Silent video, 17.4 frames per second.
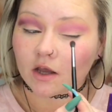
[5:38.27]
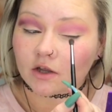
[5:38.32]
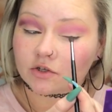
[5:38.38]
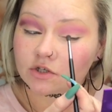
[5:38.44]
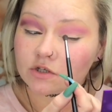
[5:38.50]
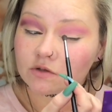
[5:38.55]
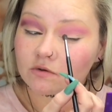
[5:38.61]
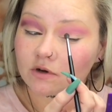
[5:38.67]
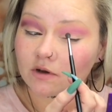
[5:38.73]
And
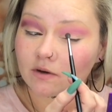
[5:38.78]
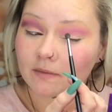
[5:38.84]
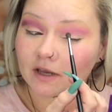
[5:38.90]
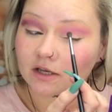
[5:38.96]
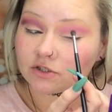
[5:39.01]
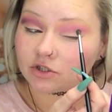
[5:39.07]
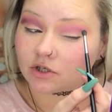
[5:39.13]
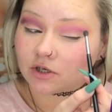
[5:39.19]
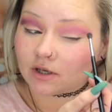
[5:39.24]
you just want to
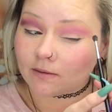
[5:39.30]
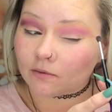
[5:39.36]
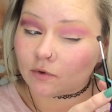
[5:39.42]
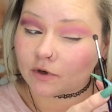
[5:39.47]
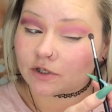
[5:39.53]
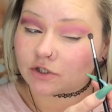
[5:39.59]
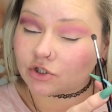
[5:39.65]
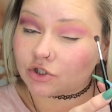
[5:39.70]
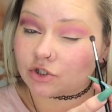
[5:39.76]
make sure you keep
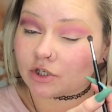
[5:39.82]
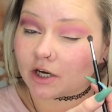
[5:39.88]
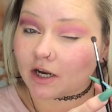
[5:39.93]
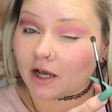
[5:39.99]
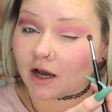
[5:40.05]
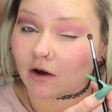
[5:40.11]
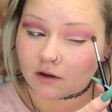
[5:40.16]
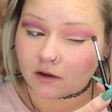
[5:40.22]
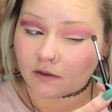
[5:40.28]
going straight
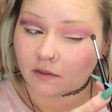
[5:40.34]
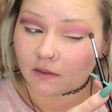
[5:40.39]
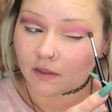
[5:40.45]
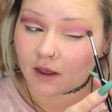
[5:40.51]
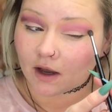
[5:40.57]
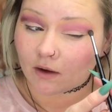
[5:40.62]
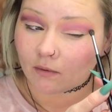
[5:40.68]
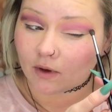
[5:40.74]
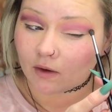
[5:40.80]
out.
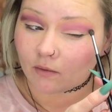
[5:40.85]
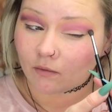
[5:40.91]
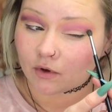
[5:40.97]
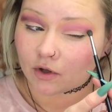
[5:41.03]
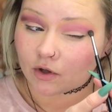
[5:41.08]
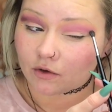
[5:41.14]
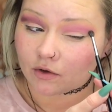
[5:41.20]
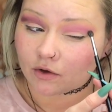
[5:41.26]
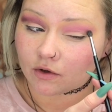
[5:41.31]
That way
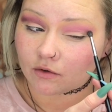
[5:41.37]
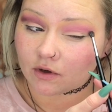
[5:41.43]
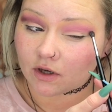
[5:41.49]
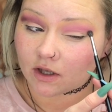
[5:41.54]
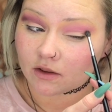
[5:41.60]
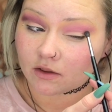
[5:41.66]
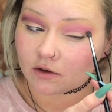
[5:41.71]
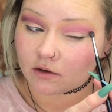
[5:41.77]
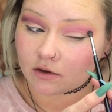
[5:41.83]
when you do
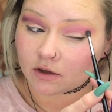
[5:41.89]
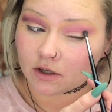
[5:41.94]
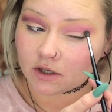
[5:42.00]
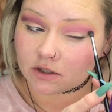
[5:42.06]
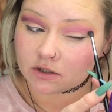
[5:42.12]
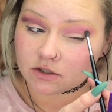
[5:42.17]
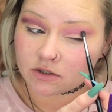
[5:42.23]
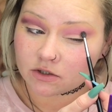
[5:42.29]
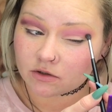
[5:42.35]
cut the
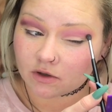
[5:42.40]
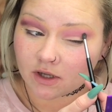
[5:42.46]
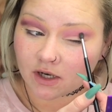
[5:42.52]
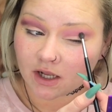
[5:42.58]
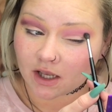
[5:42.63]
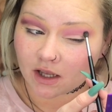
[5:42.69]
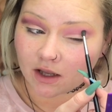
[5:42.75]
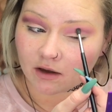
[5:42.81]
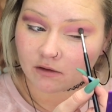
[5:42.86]
crease, you
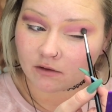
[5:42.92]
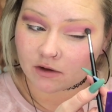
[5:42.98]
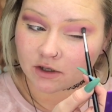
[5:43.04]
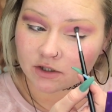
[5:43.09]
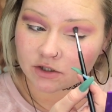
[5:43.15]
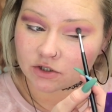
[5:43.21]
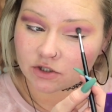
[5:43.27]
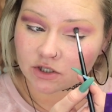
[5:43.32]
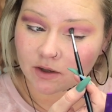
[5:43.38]
can angle it
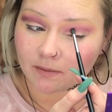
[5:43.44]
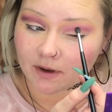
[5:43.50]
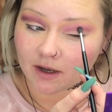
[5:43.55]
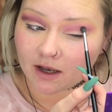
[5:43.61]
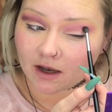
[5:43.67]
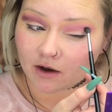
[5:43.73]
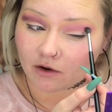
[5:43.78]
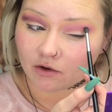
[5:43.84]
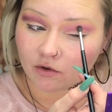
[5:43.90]
and shape it
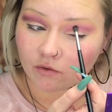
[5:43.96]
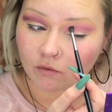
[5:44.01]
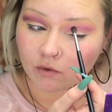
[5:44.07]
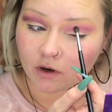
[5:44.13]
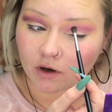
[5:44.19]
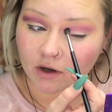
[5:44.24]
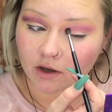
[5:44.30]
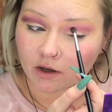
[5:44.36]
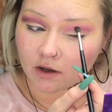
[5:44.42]
how you
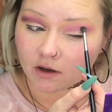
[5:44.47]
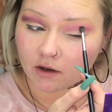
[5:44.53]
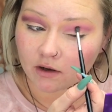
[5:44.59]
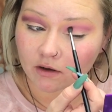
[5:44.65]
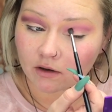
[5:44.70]
want.